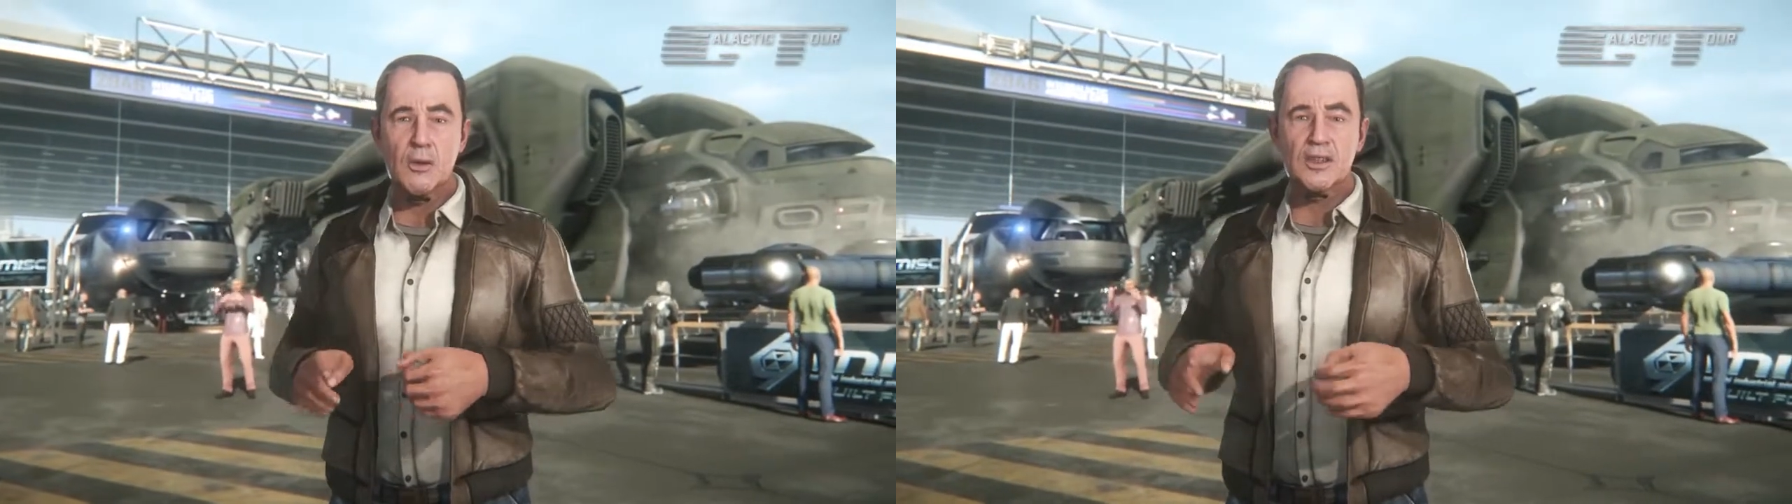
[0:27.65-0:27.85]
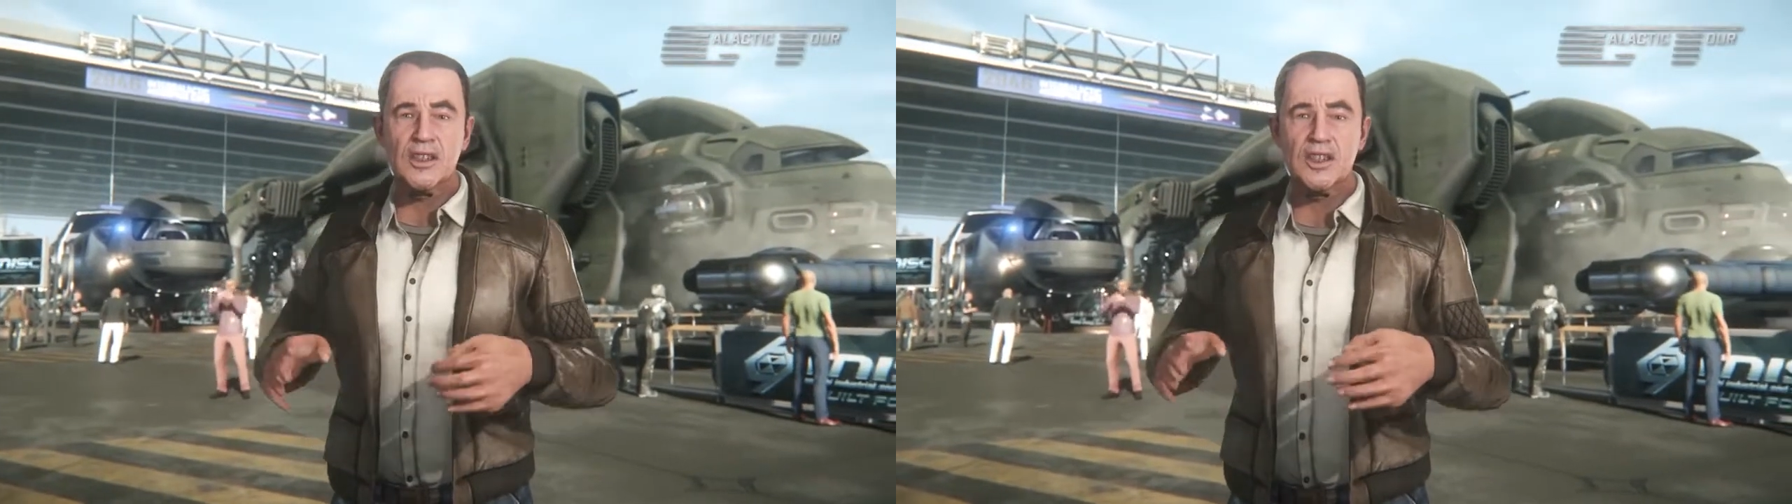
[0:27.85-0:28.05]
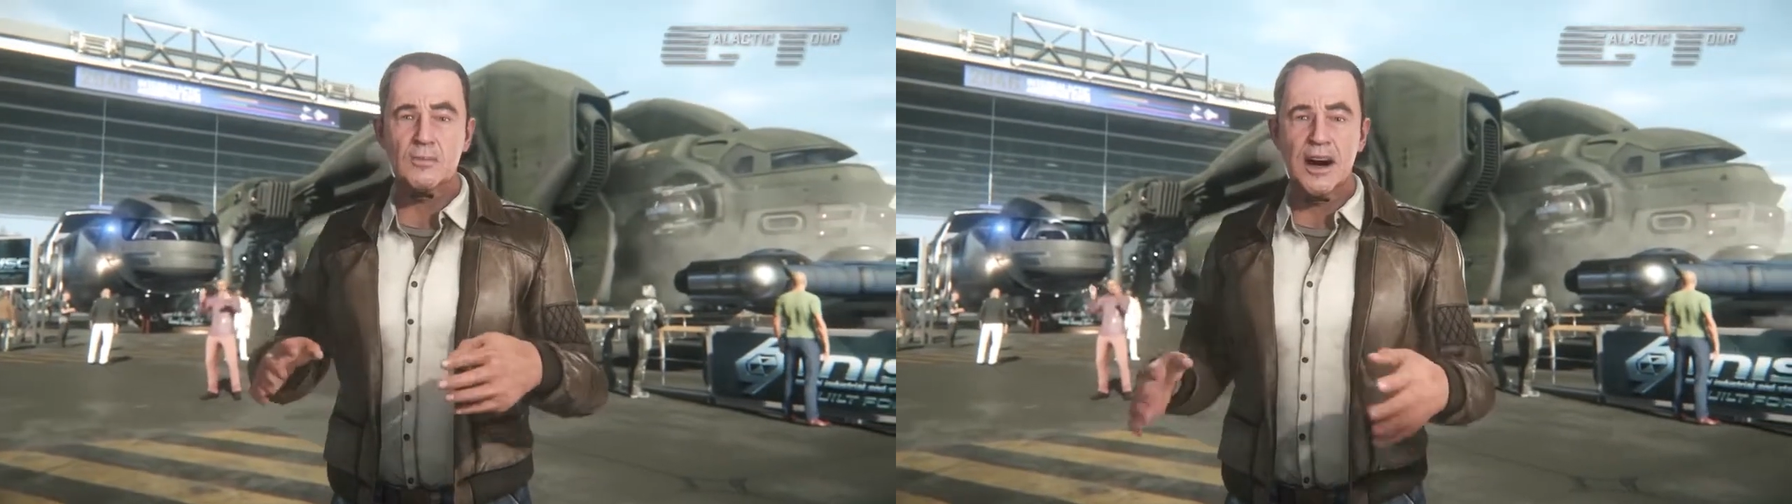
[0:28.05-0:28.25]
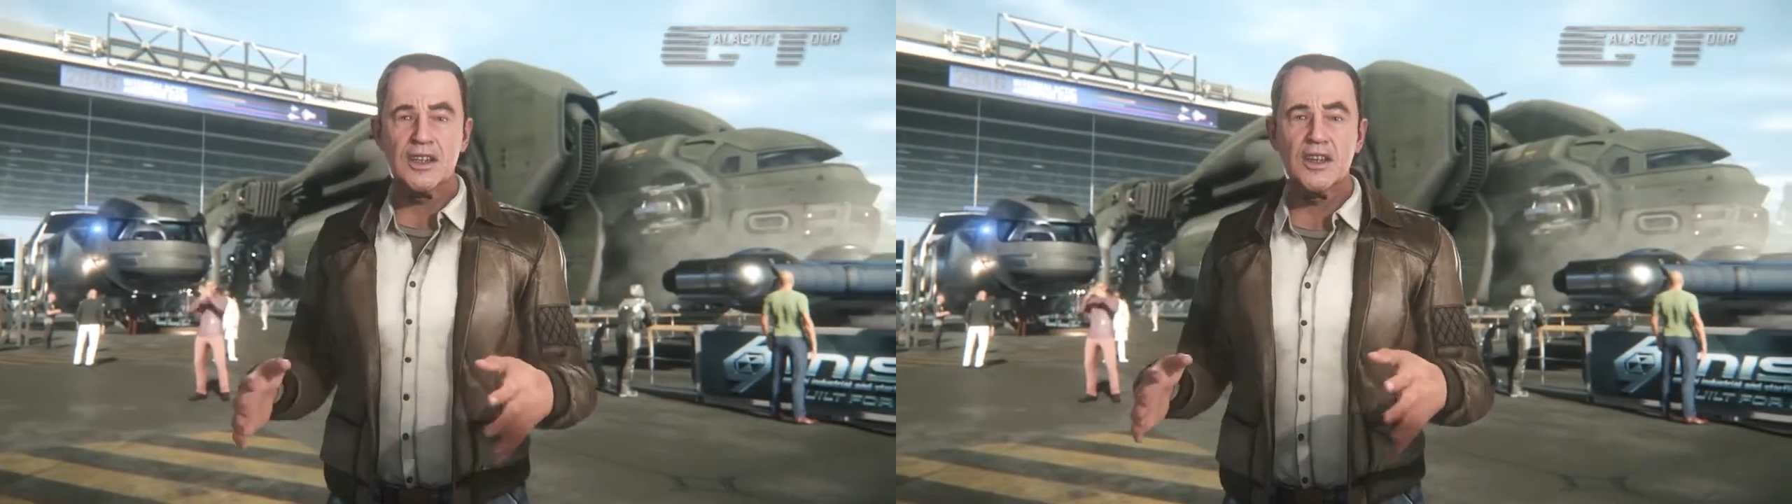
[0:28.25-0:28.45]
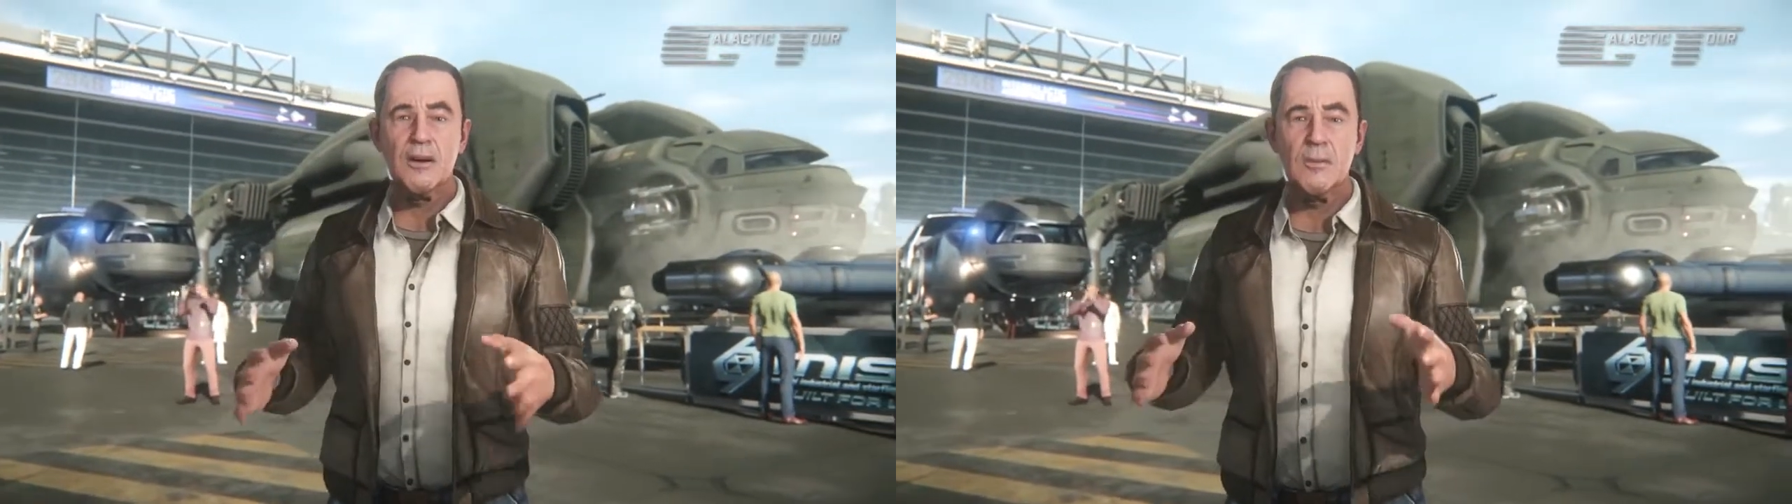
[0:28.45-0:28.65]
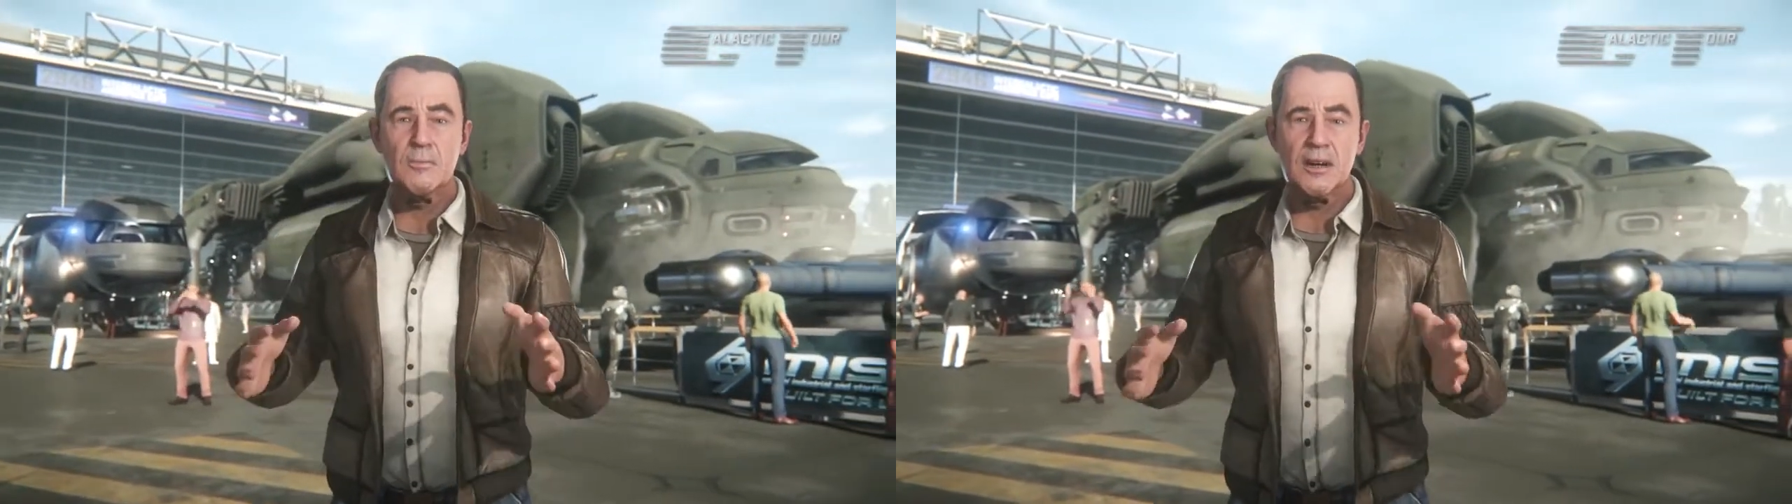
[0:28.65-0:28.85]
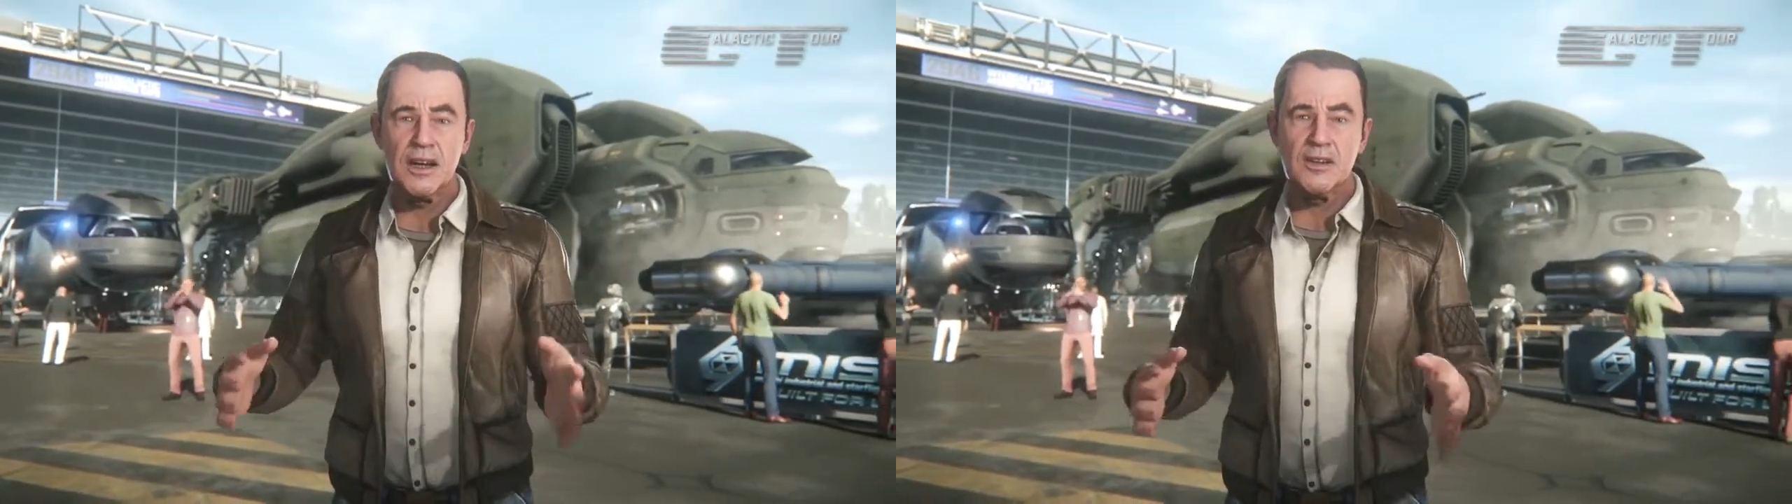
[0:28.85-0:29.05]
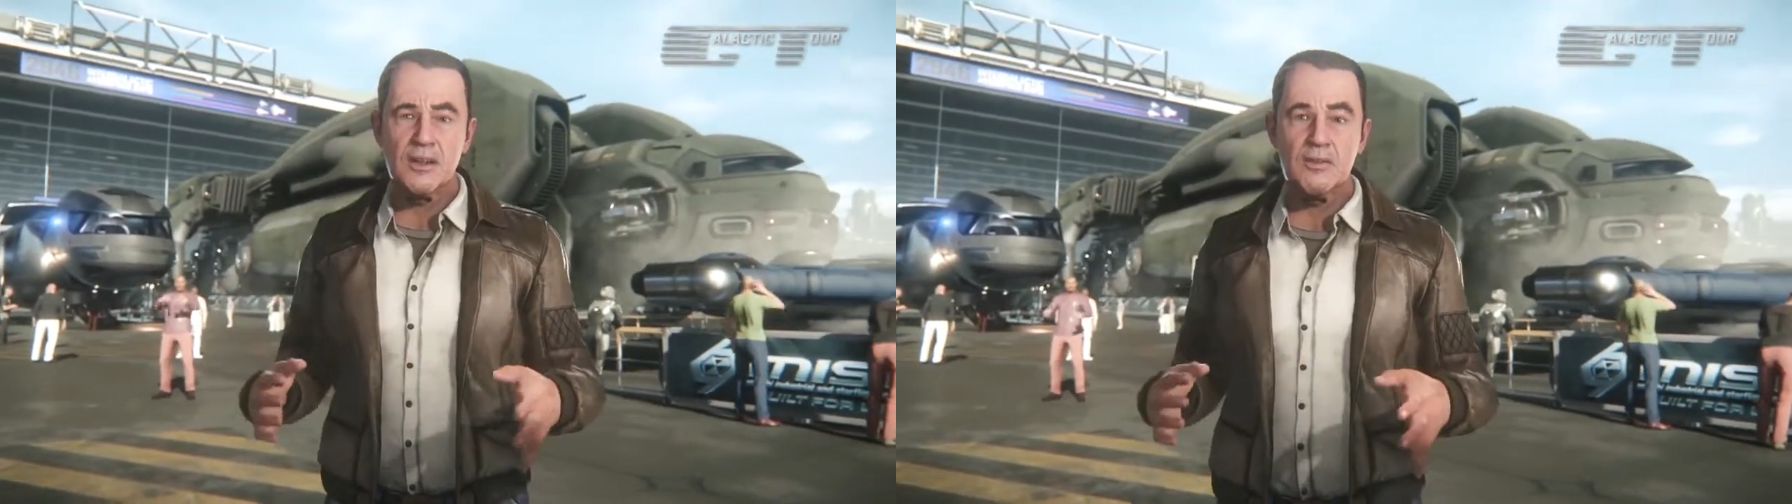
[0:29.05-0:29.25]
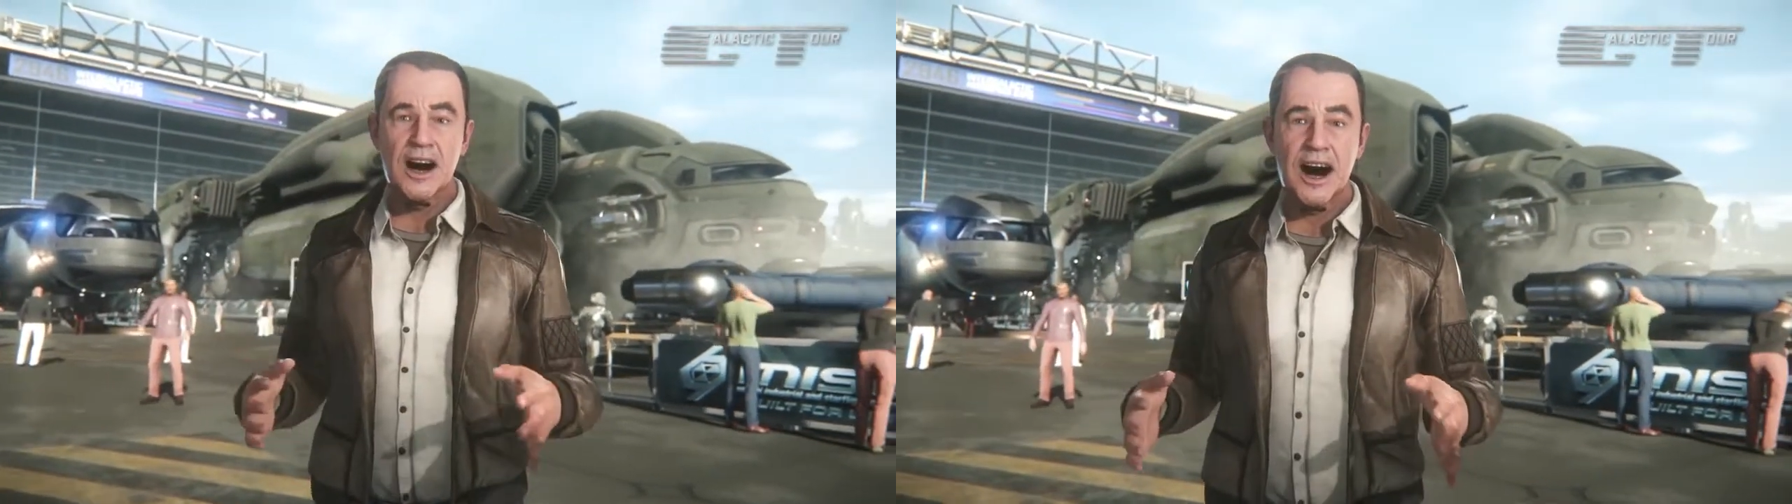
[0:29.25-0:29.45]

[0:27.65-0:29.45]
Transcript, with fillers: was the spectrum imploding with